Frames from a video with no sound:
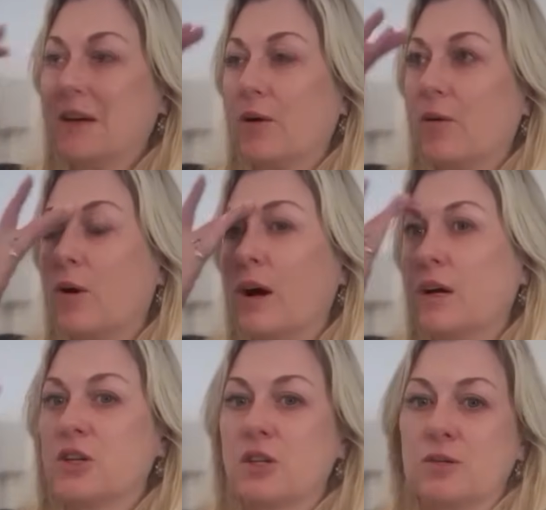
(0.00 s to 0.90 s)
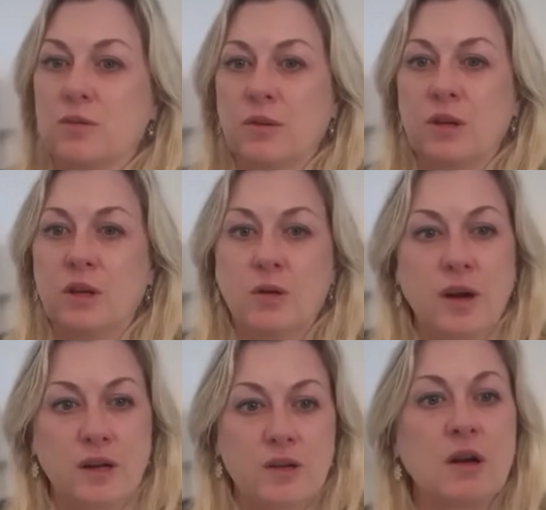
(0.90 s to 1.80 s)
why she,
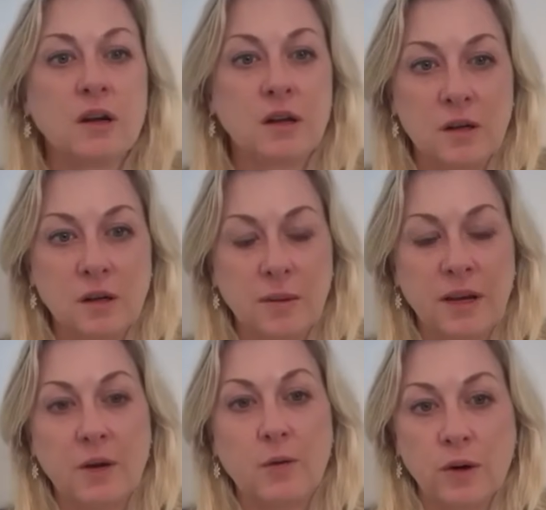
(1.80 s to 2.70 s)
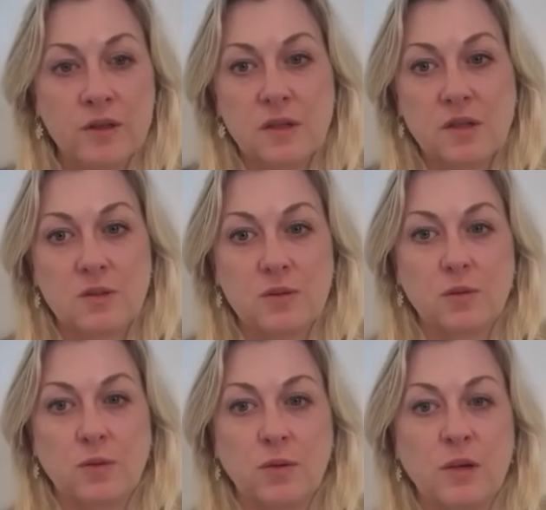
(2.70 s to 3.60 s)
had a target on her back was that she was
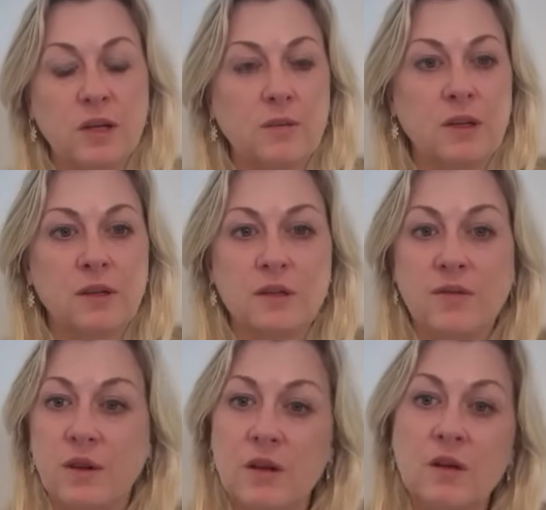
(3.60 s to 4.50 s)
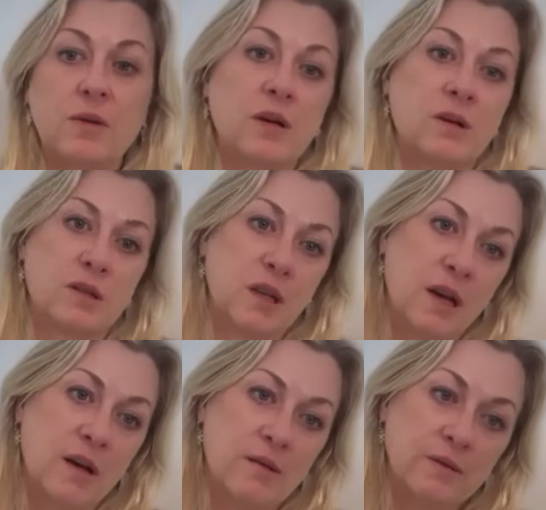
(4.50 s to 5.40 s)
a woman. I mean, it's very rare to
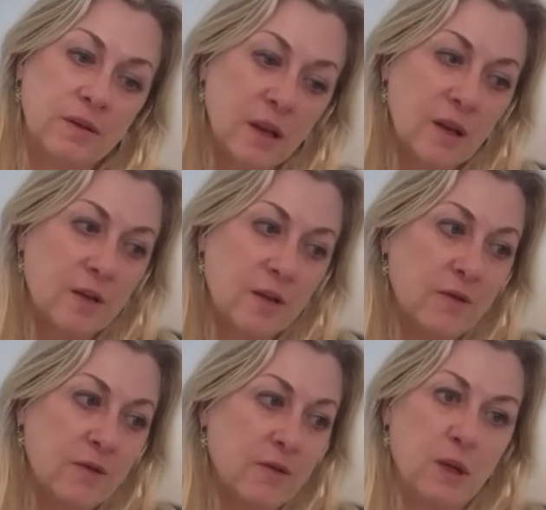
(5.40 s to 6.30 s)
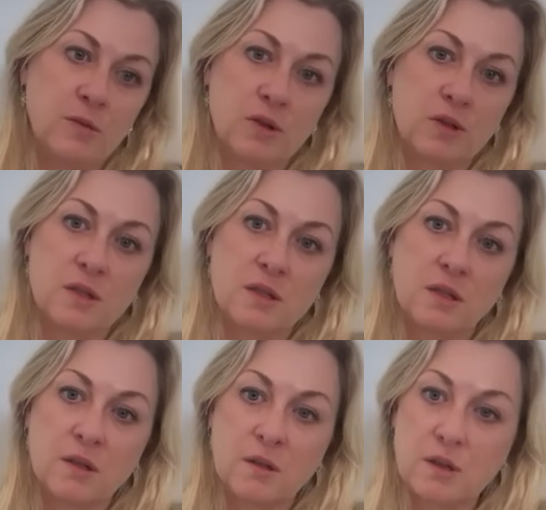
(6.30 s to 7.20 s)
have female religious
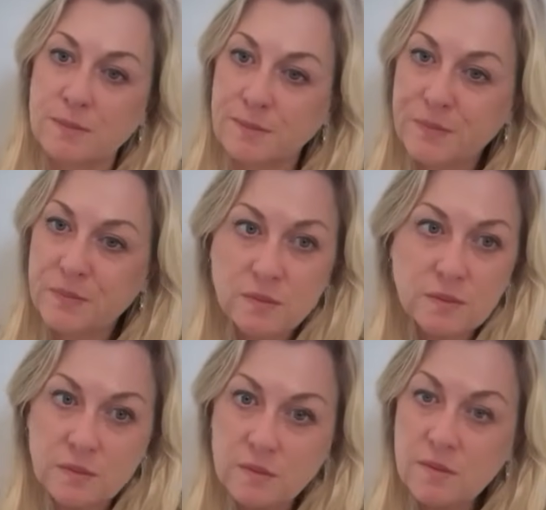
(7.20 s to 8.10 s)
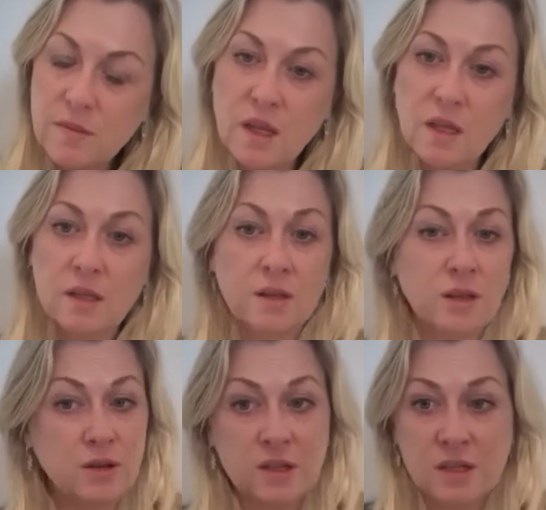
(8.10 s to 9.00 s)
leaders in the
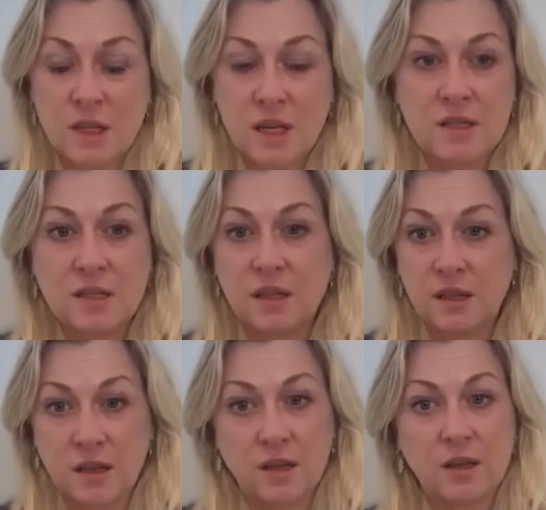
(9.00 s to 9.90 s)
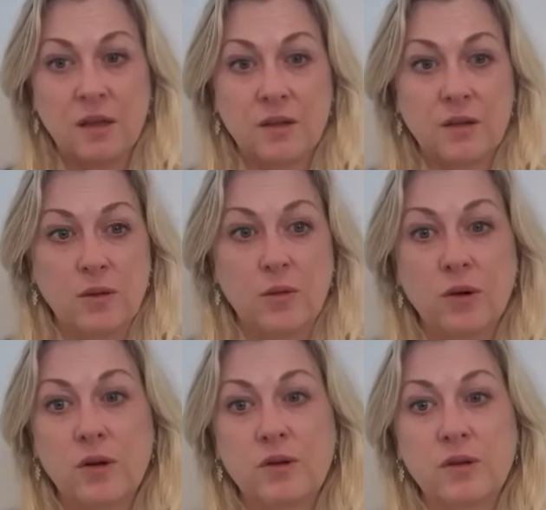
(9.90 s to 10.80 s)
United States, and I think in the
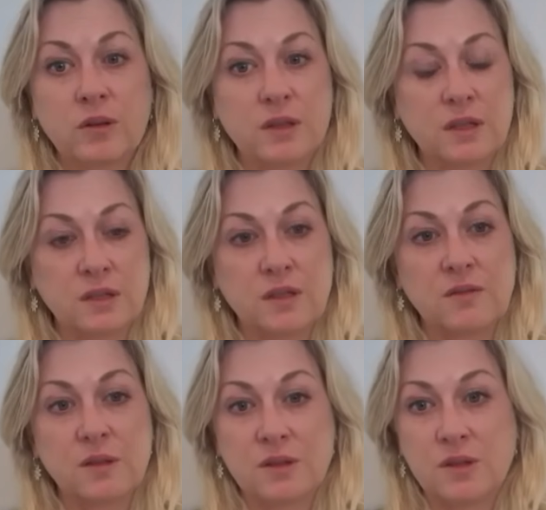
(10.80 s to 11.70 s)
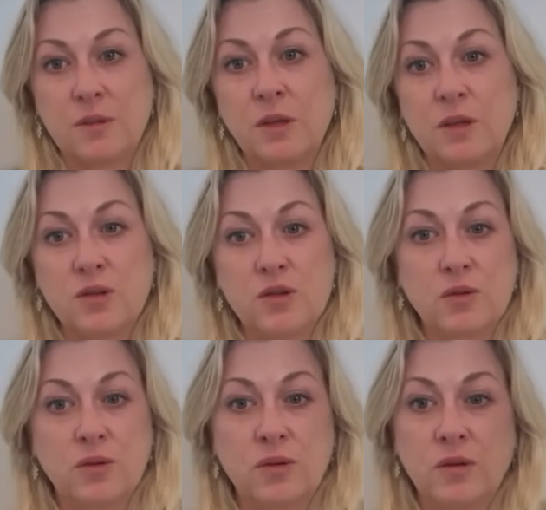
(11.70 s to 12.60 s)
world, it's extremely
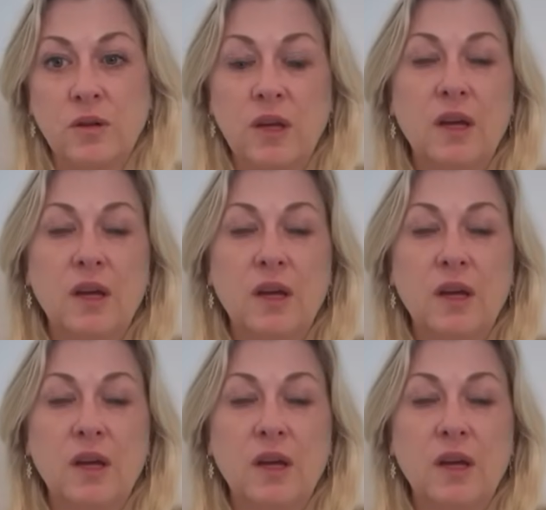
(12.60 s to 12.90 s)
unusual.